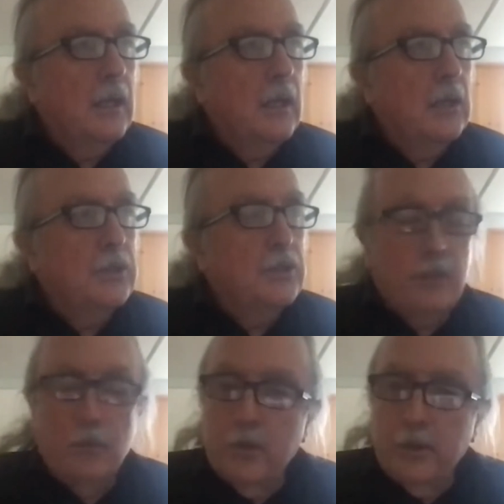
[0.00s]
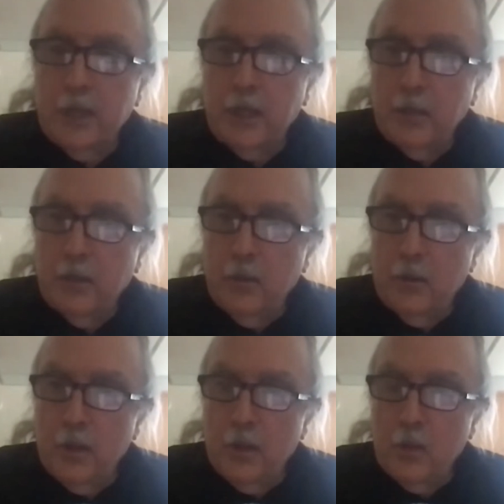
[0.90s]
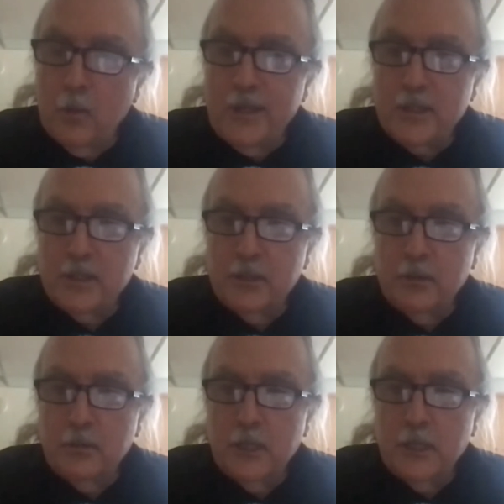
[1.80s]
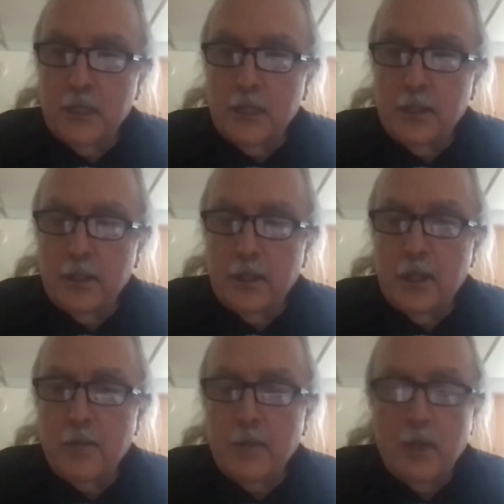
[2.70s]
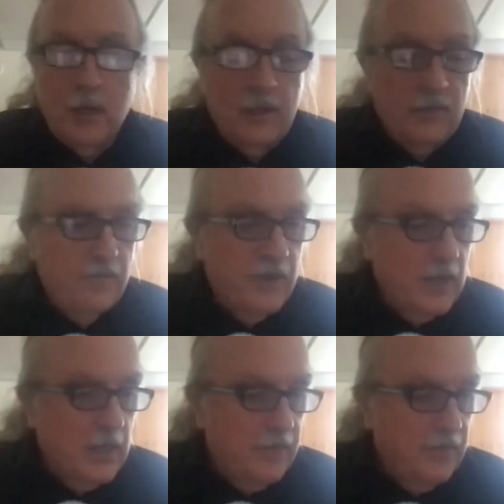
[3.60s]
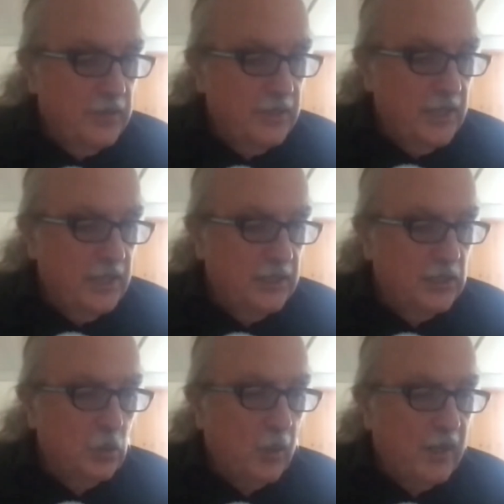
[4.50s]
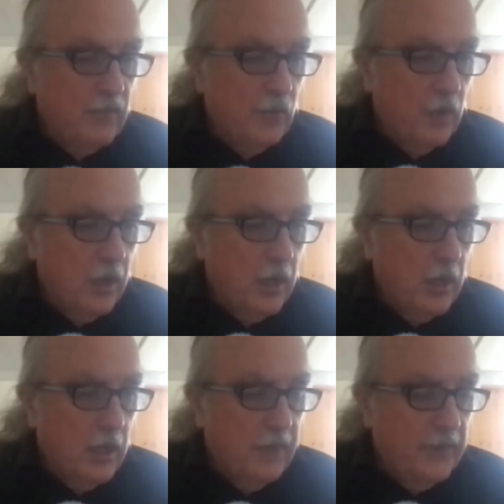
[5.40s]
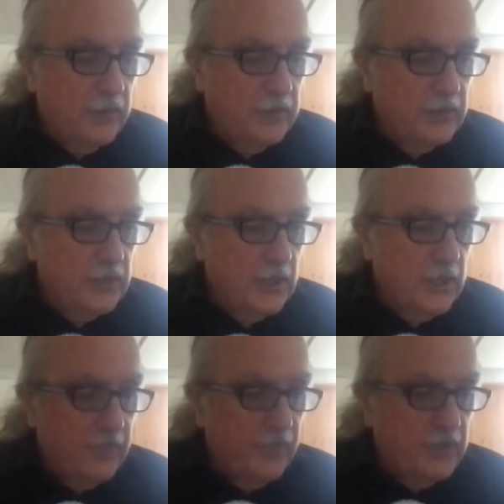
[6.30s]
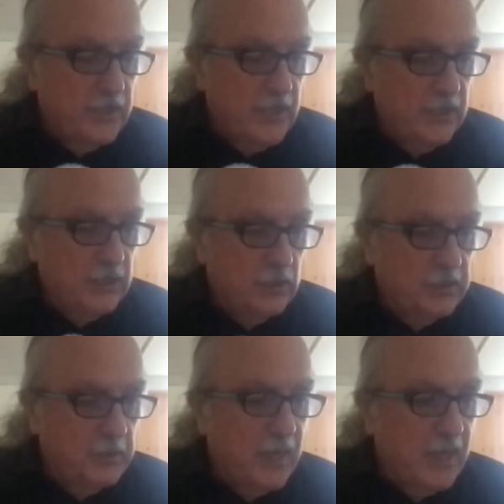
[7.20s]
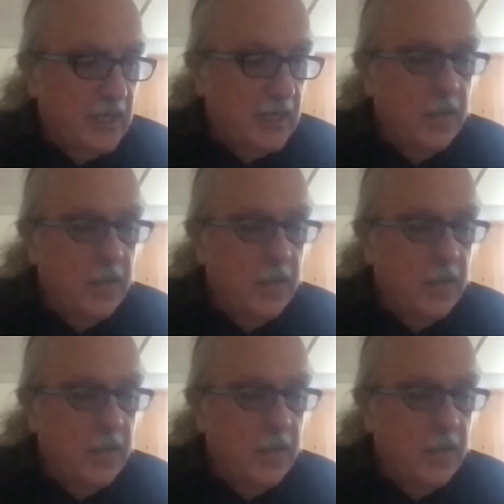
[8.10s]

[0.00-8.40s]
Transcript: So they went to a number of First Nations. 24 of those First Nations responded,